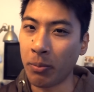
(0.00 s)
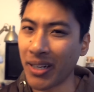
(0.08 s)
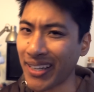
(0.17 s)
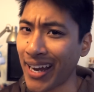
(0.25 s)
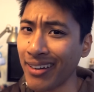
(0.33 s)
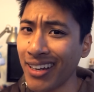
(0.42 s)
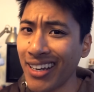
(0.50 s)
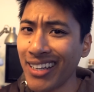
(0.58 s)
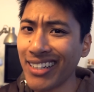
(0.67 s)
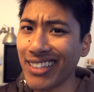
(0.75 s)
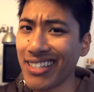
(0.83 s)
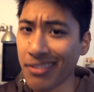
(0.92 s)
but again,
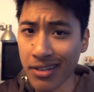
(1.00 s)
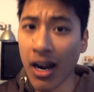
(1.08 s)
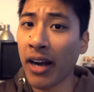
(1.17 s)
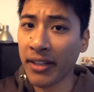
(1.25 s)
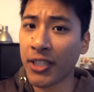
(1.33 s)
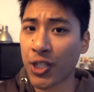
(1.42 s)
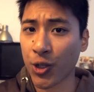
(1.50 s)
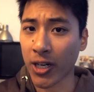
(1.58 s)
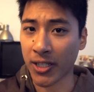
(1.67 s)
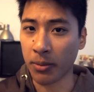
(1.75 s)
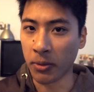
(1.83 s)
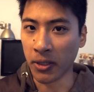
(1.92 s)
it's not
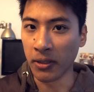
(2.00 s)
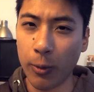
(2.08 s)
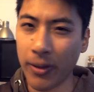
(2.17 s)
indestructible.